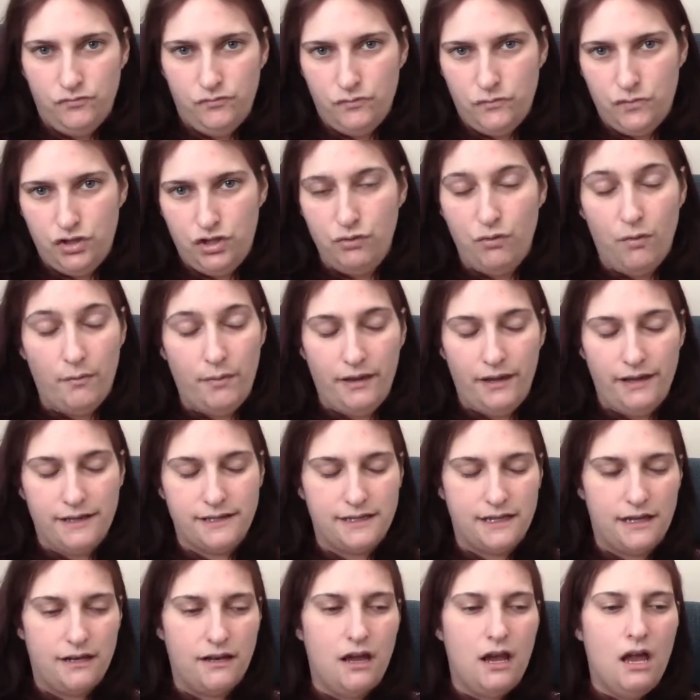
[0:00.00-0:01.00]
she won't be
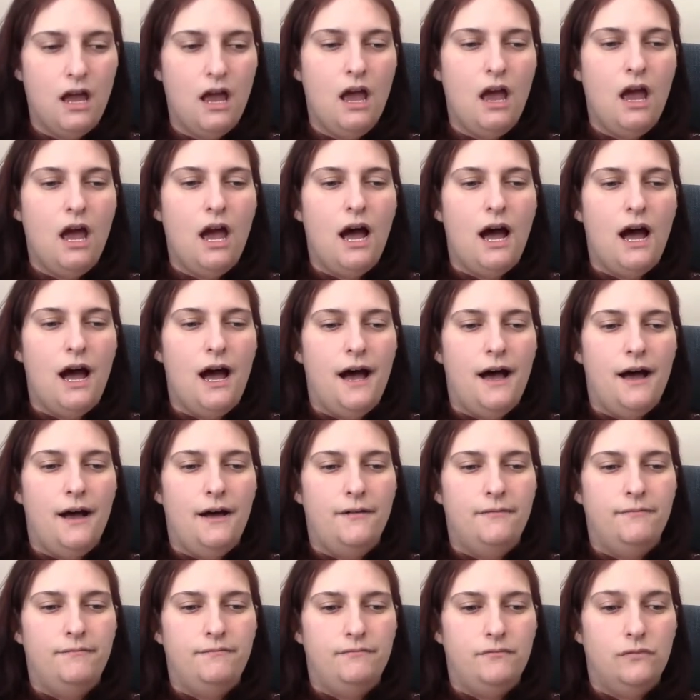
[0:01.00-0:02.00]
listed,
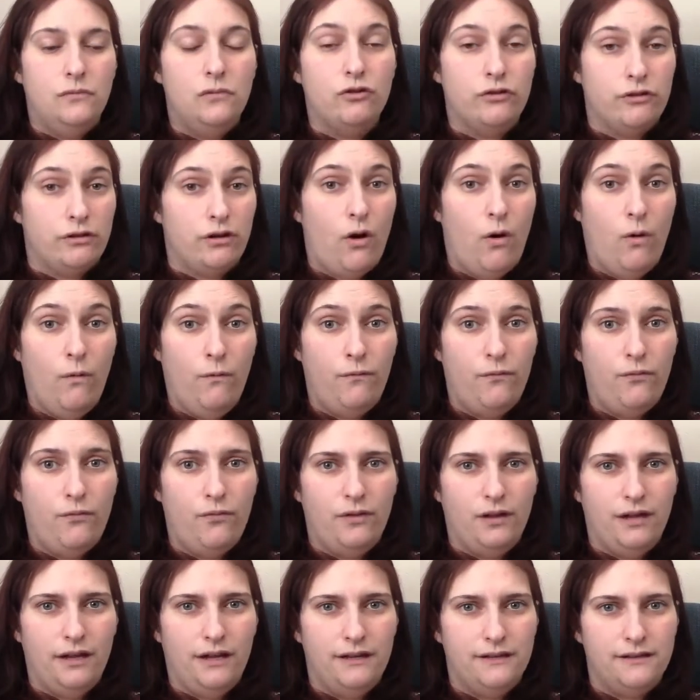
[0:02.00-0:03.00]
or
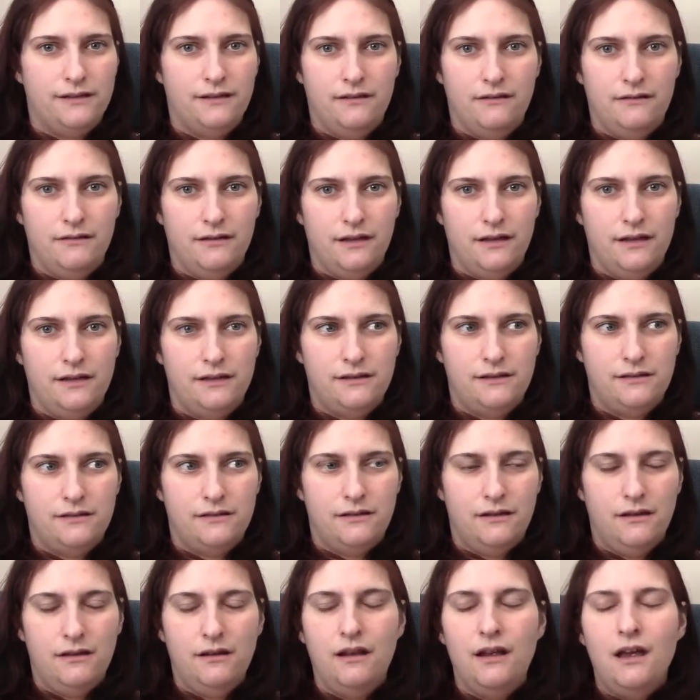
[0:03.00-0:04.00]
hopefully isn't
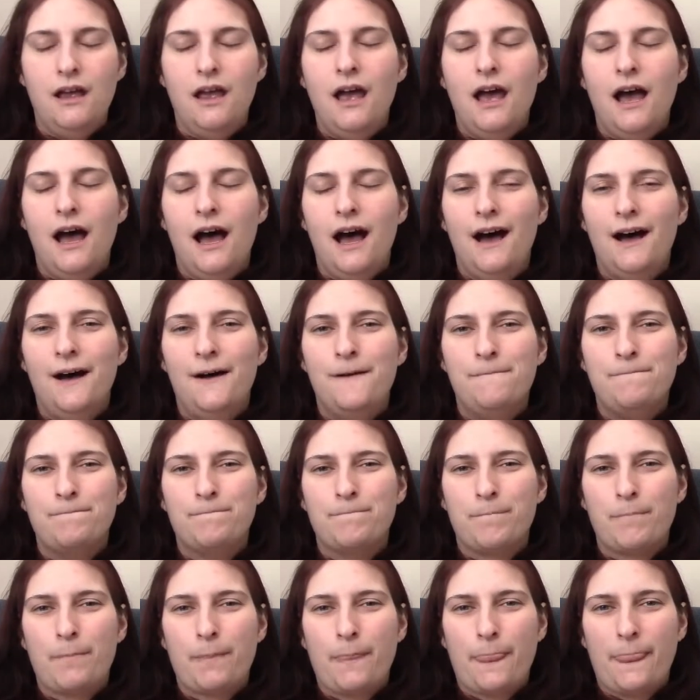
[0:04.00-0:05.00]
listed.
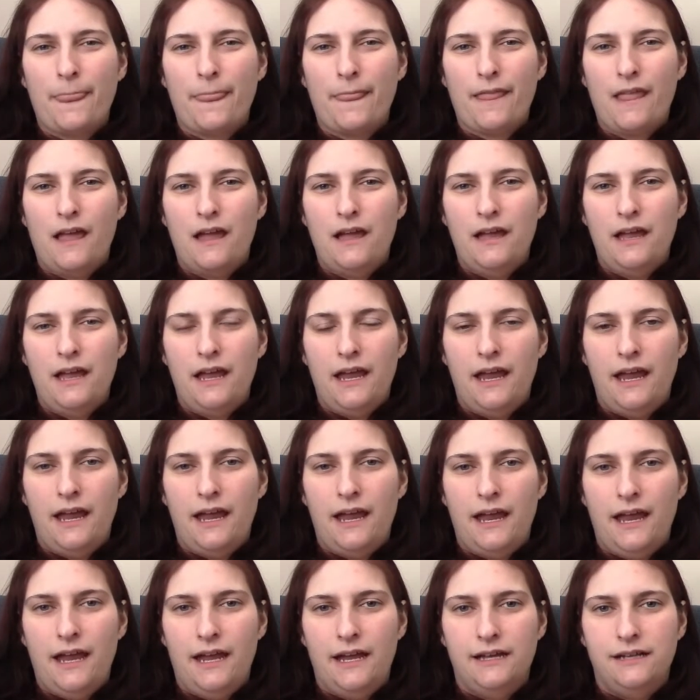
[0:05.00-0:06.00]
And
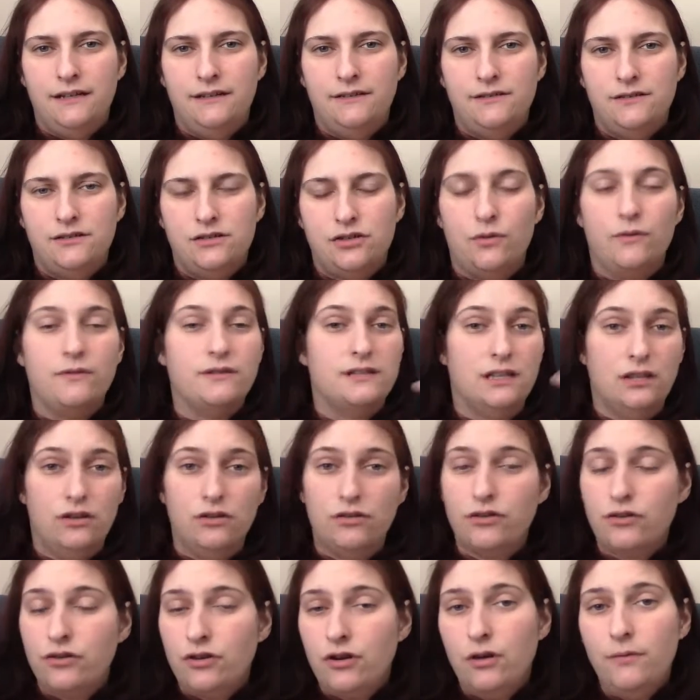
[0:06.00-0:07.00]
so it was a
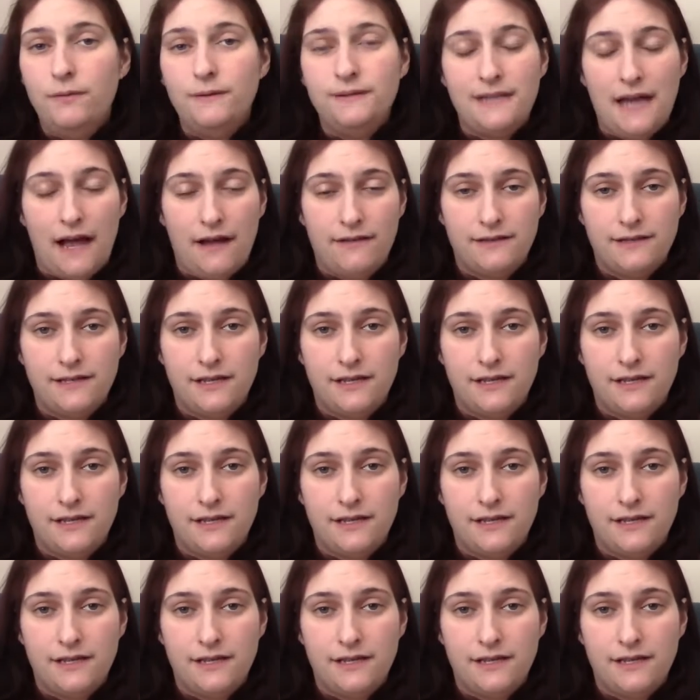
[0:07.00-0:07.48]
little girl with Down